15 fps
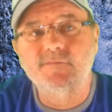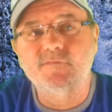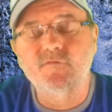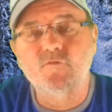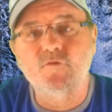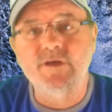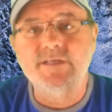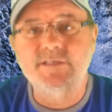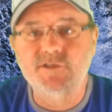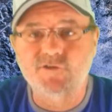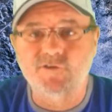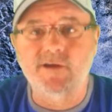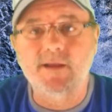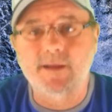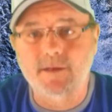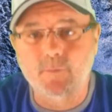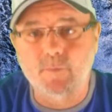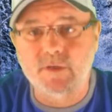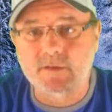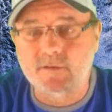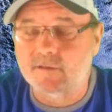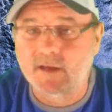freeze-dried
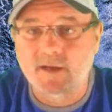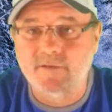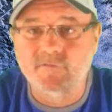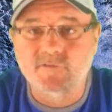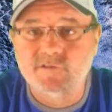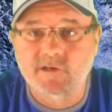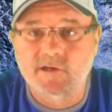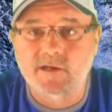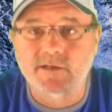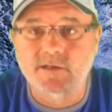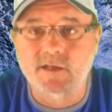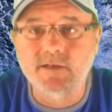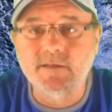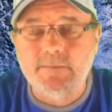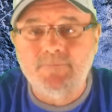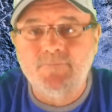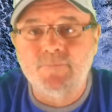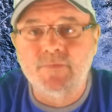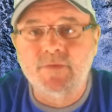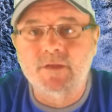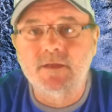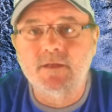meal I haven't tried yet.
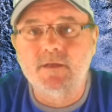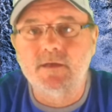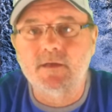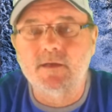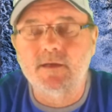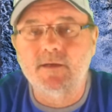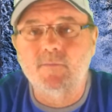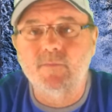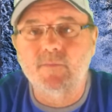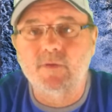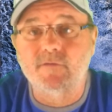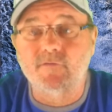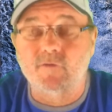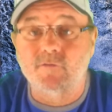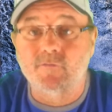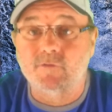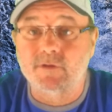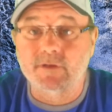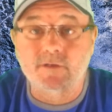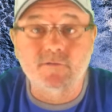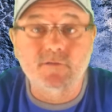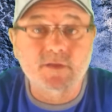I've heard
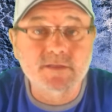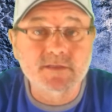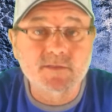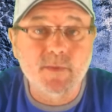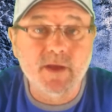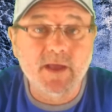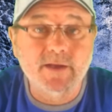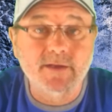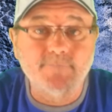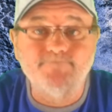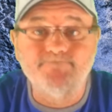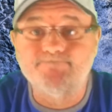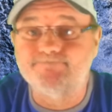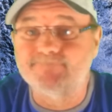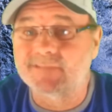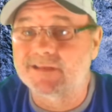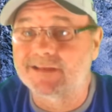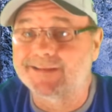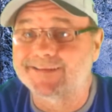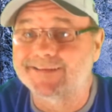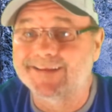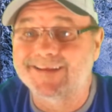really good things about it,
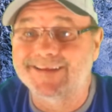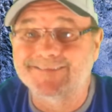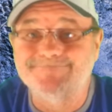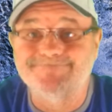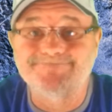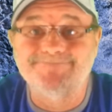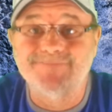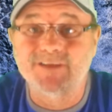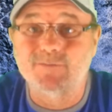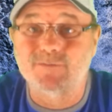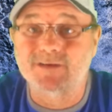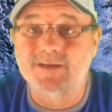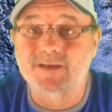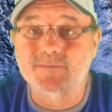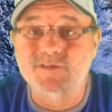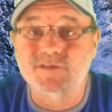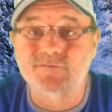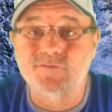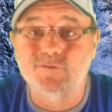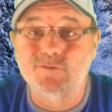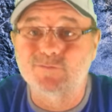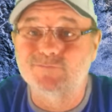and hey, when it comes to
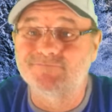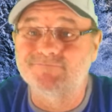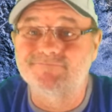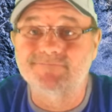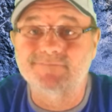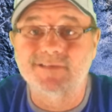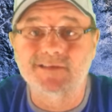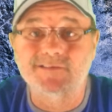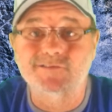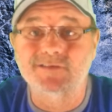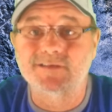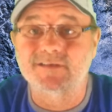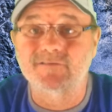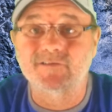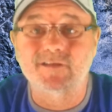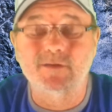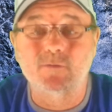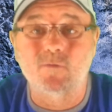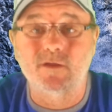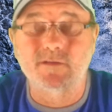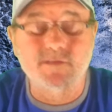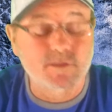food, I'll try
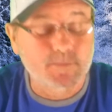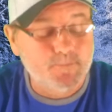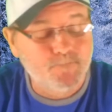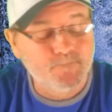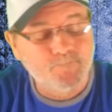everything once.